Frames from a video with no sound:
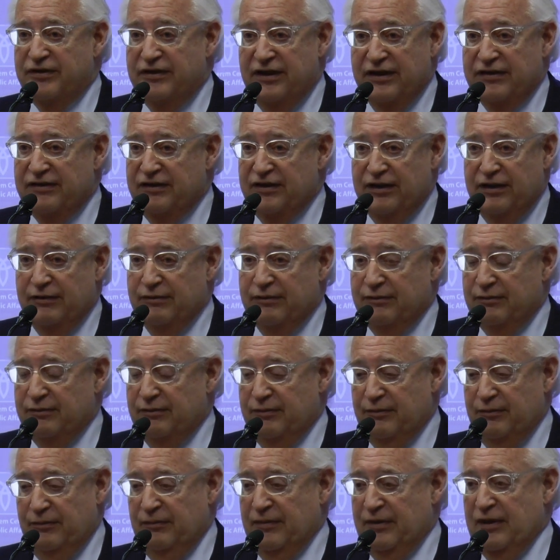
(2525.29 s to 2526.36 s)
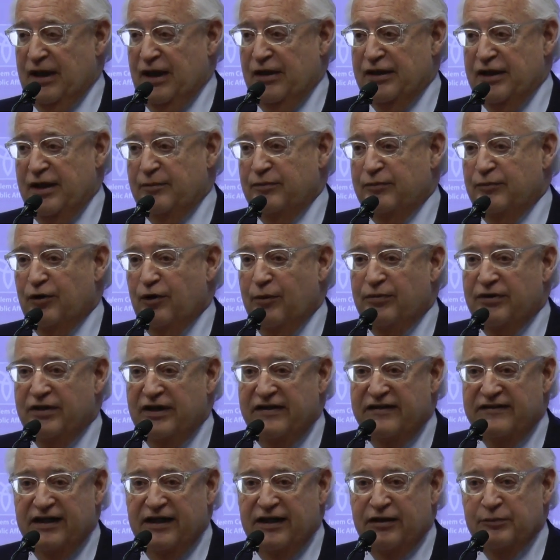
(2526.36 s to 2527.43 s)
ask me to predict. You know, how that
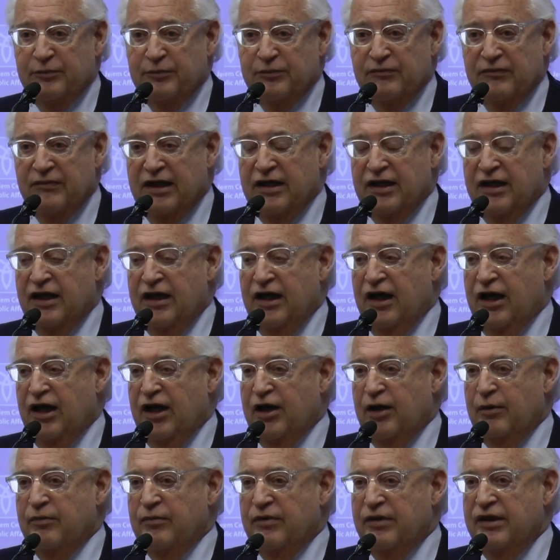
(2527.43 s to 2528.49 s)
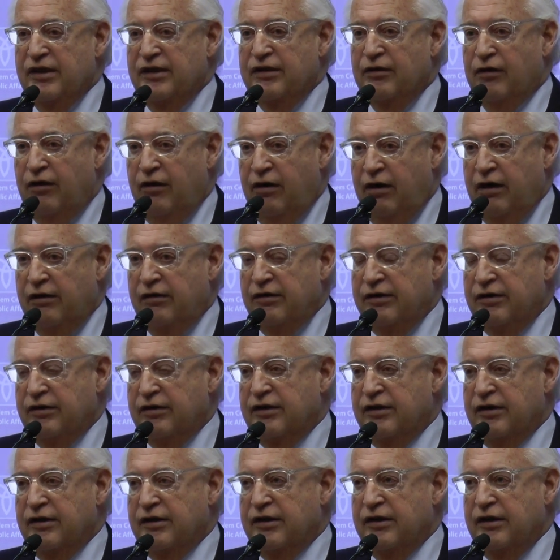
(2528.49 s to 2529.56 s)
all plays out. There
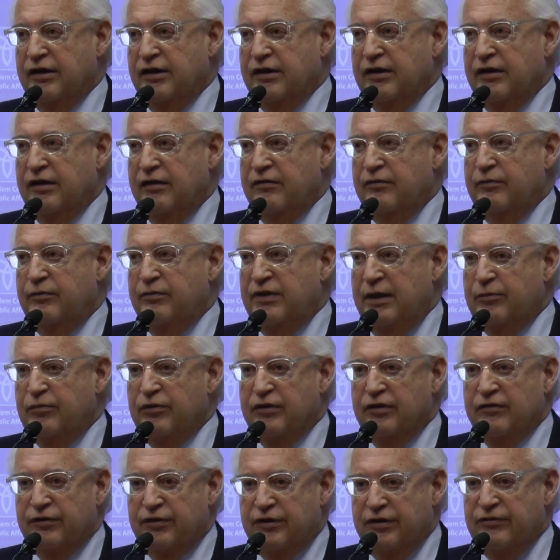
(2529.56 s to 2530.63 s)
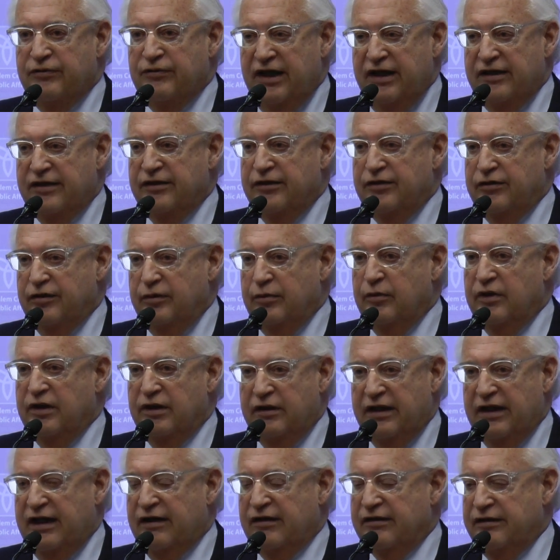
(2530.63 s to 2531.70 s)
are people of good faith and
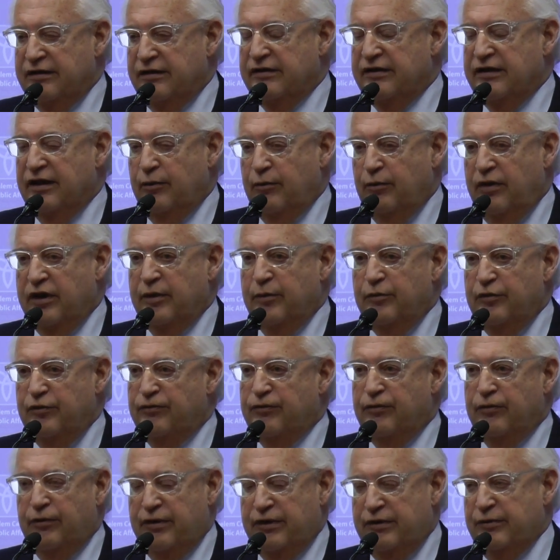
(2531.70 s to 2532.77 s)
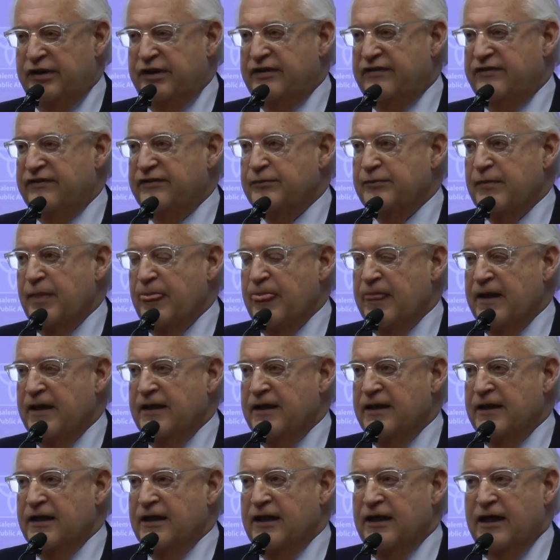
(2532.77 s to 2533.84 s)
goodwill out there that want to move forward with this.
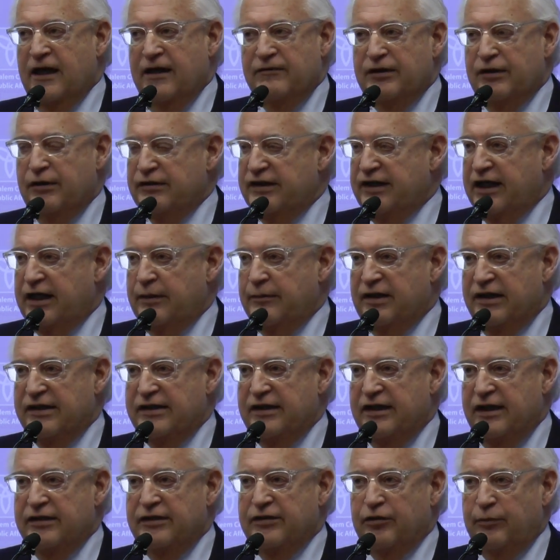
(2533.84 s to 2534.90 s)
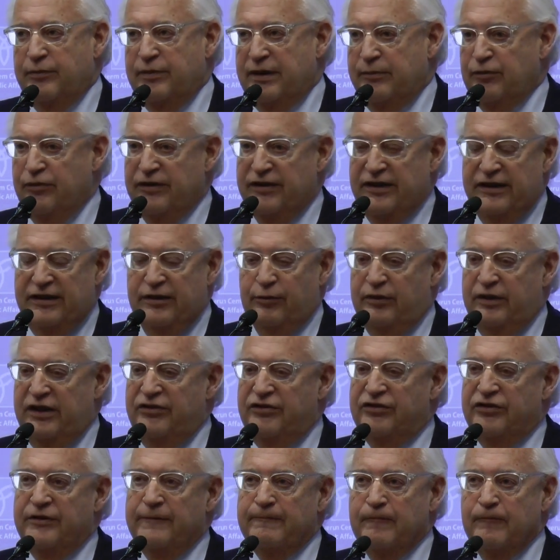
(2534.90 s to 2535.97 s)
I have no doubt about that. There are people within
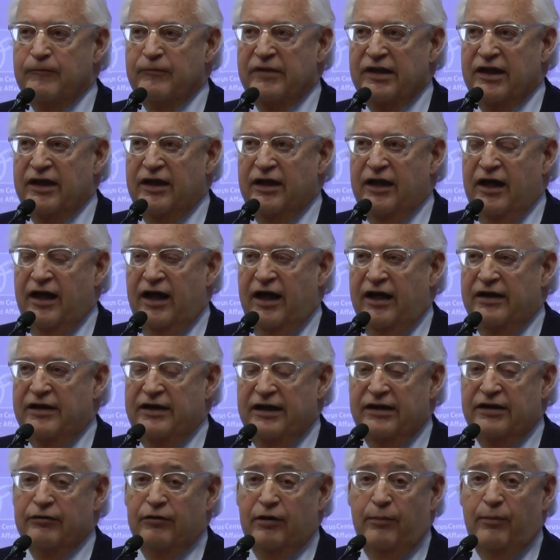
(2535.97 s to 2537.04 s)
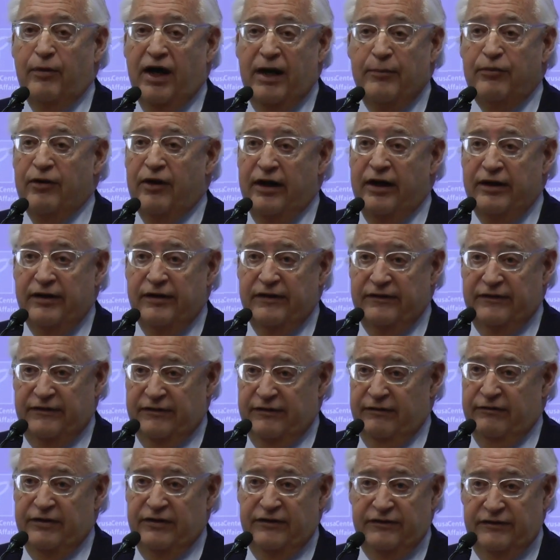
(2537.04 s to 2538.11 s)
the region. I think there are
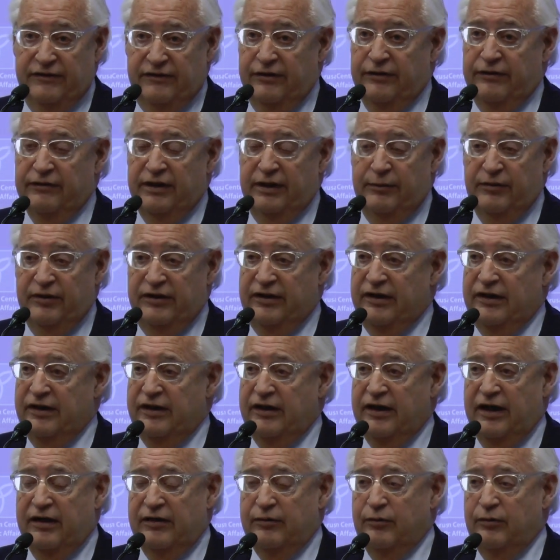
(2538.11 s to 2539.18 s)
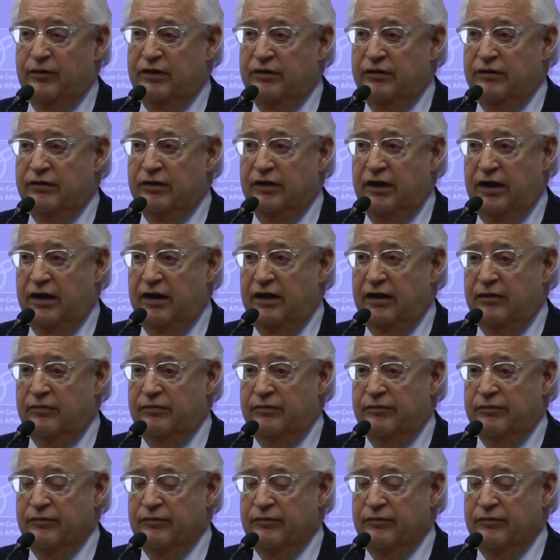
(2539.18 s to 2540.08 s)
byproducts of this agreement that will